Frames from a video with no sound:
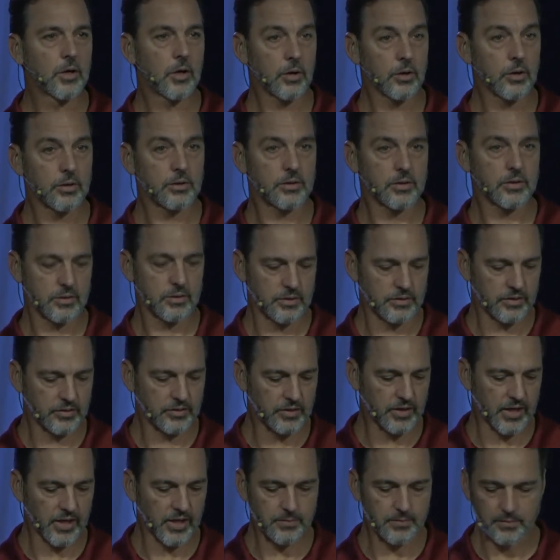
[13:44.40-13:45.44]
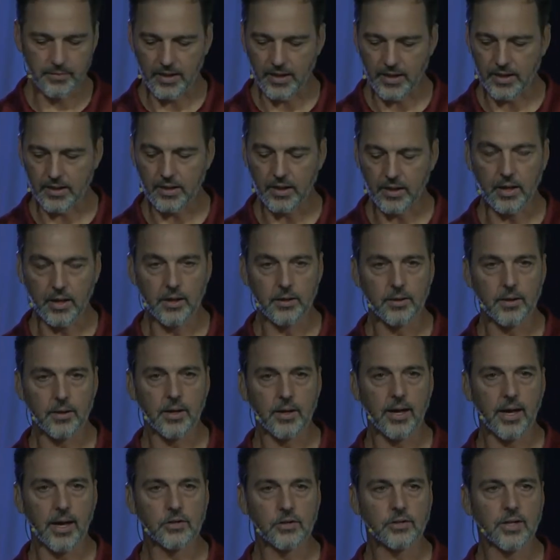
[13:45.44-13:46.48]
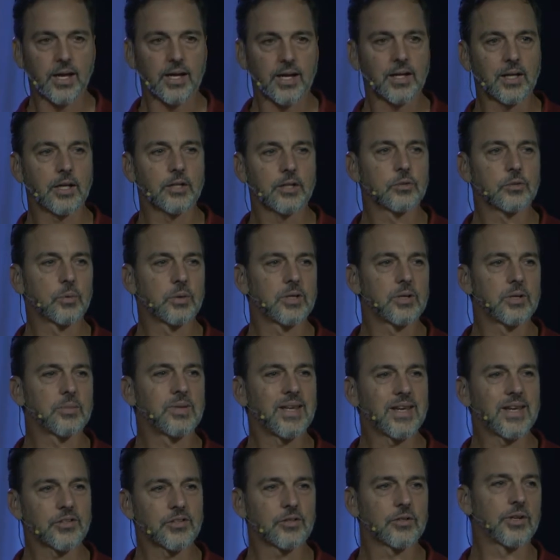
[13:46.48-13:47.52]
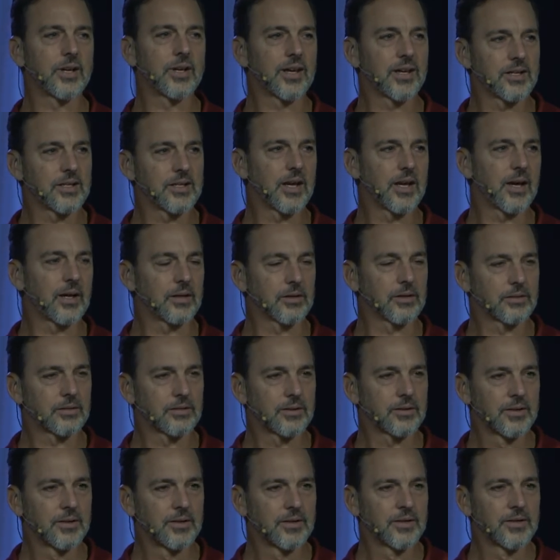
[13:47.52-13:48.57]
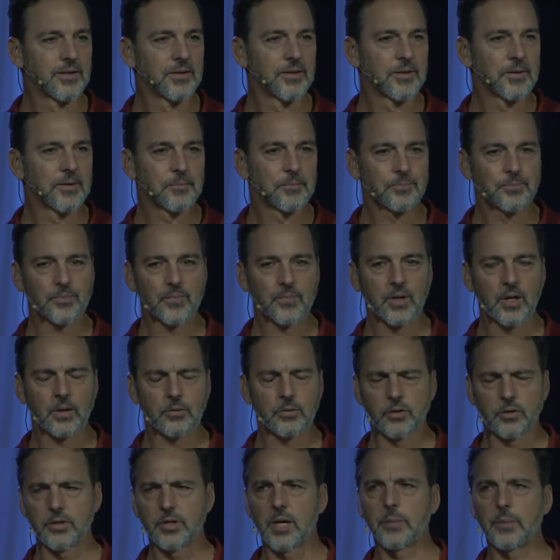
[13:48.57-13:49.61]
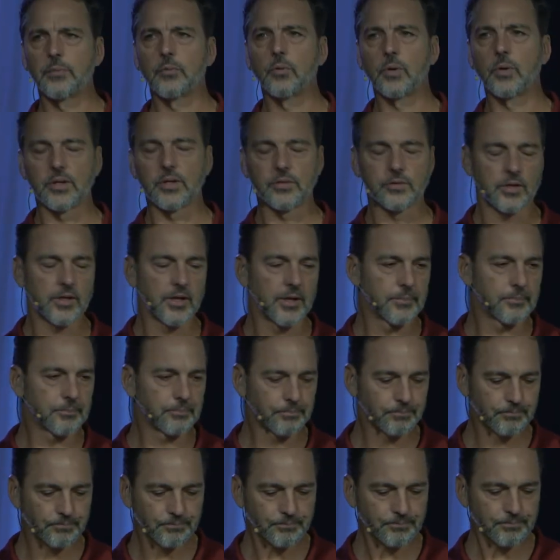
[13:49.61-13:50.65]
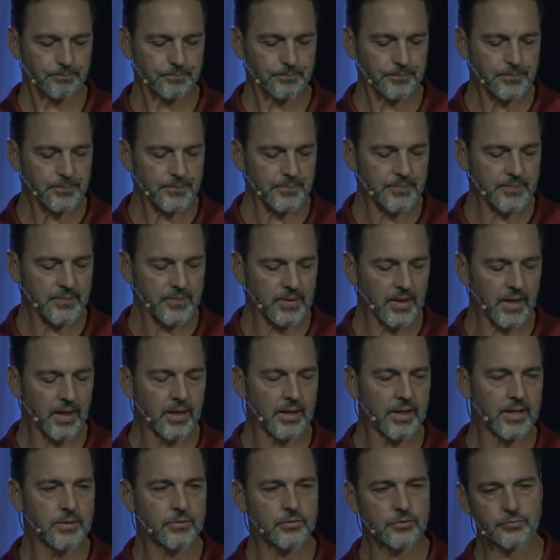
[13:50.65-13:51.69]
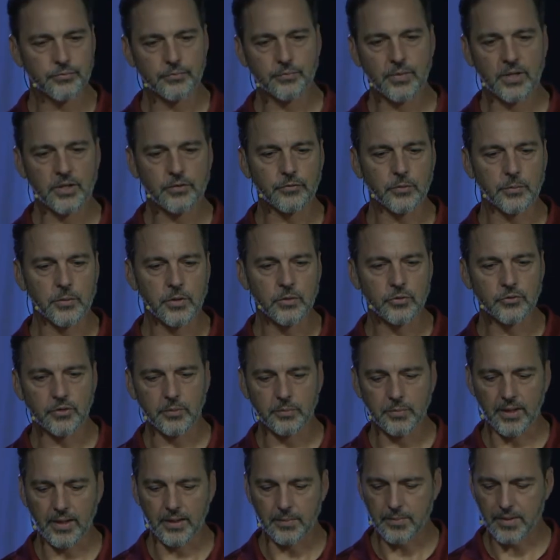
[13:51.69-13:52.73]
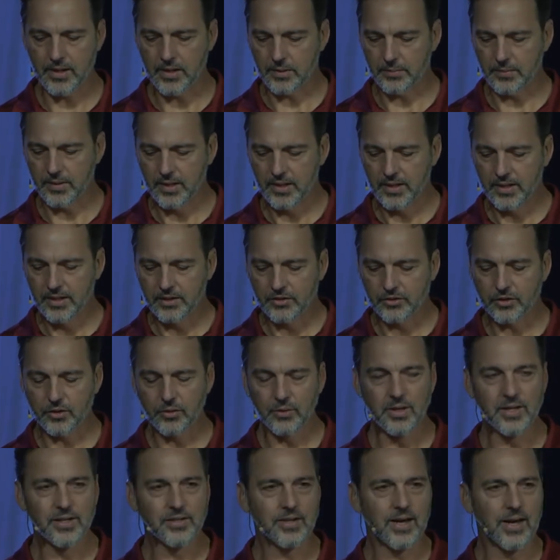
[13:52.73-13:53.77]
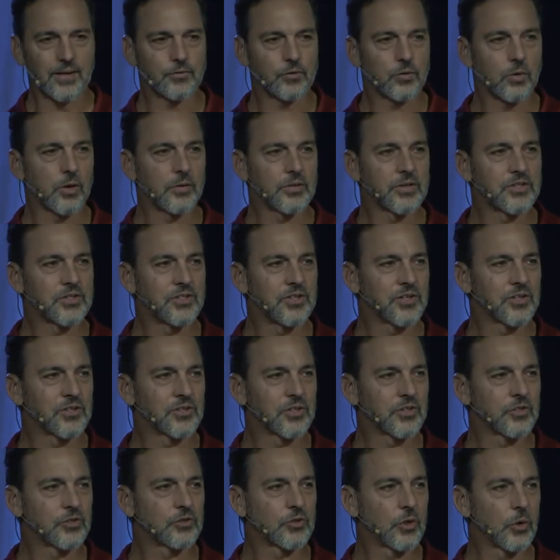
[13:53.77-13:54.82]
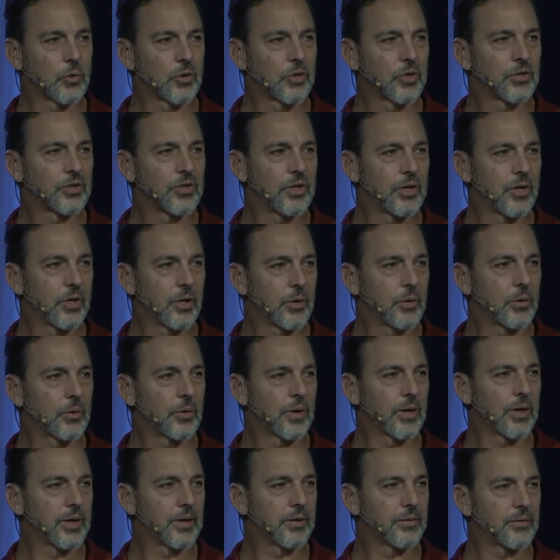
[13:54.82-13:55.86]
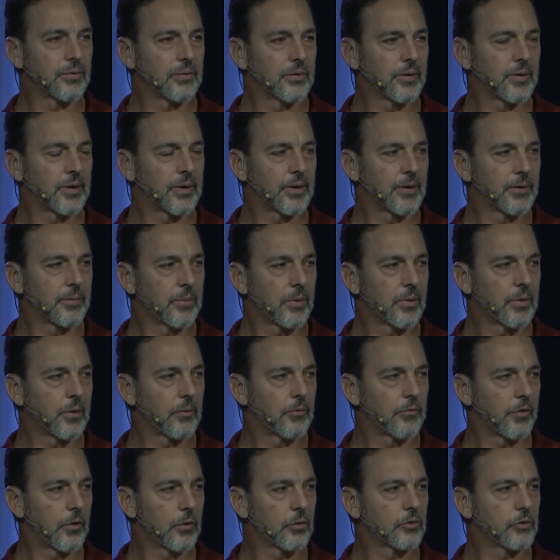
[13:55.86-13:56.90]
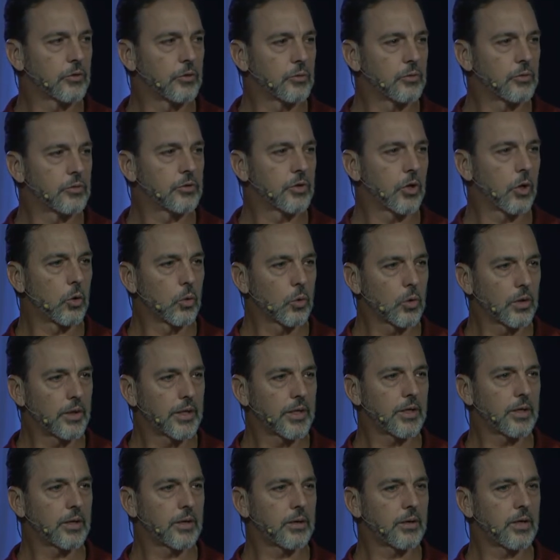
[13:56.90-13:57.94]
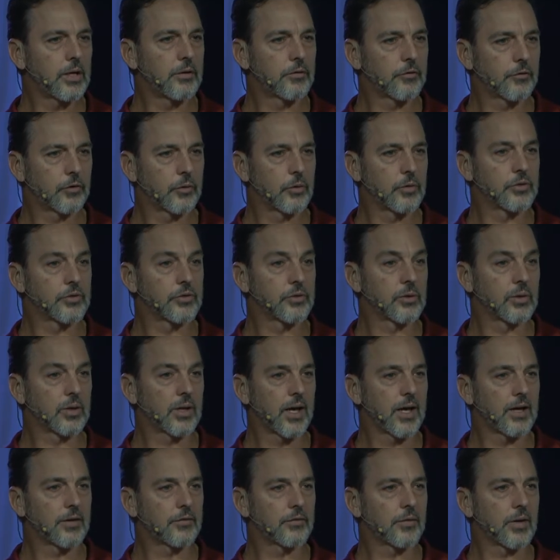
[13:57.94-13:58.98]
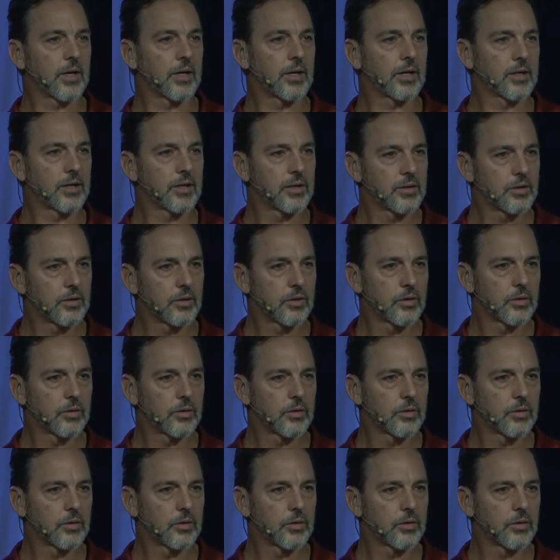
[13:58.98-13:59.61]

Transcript: Kurt is his name, and uh, actually had lunch with him yesterday in Dallas. Uh, sorry, day before yesterday. Uh, he's he's from Houston, but I met him. So it's after all these years, it's so good to know uh, uh, the folks who totally influenced your life and